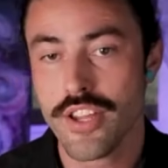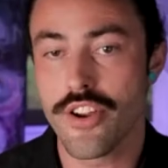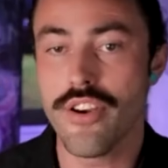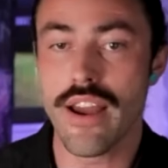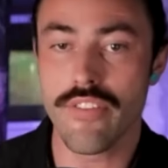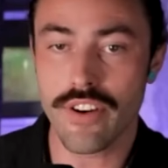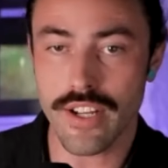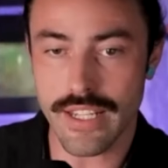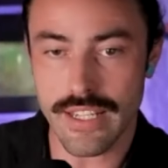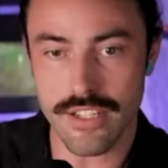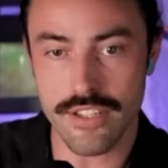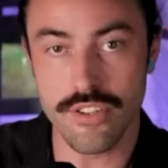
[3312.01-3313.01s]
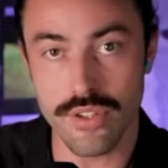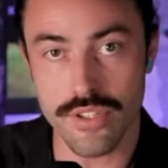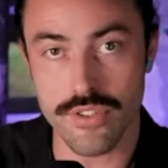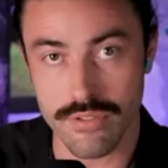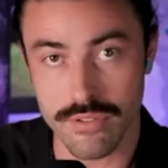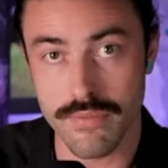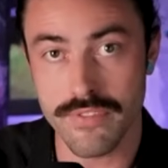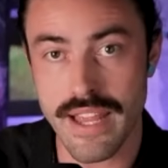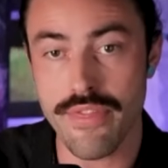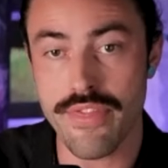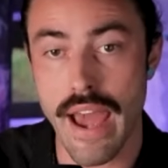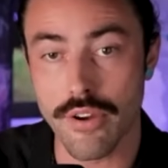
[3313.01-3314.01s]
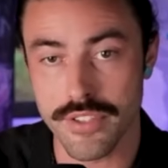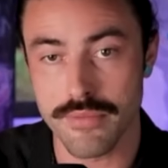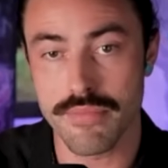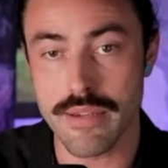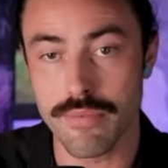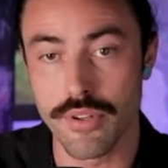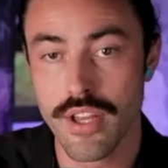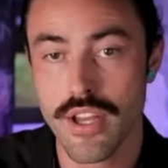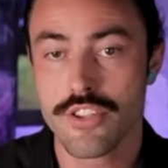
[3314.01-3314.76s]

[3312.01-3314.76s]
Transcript: you're never going to get to do it to a room of 10,000 people.